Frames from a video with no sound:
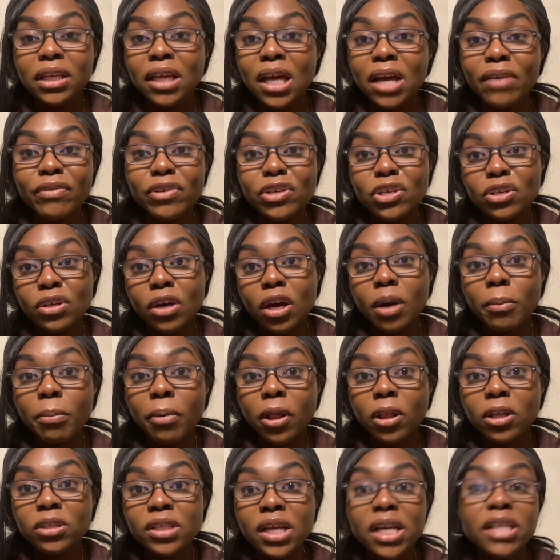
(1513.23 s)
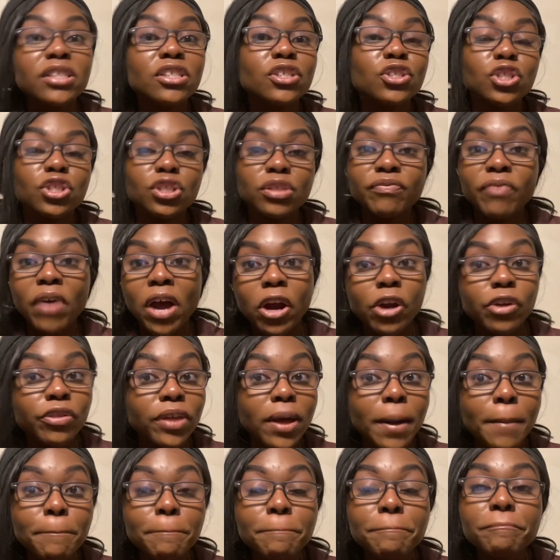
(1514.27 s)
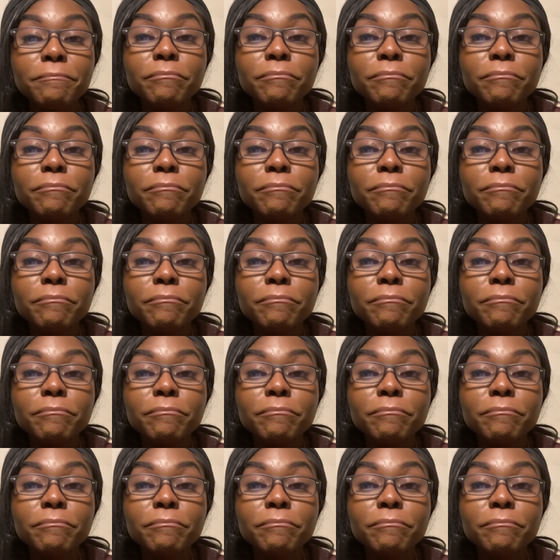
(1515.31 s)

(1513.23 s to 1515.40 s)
Lively to not apologize, she should fire them.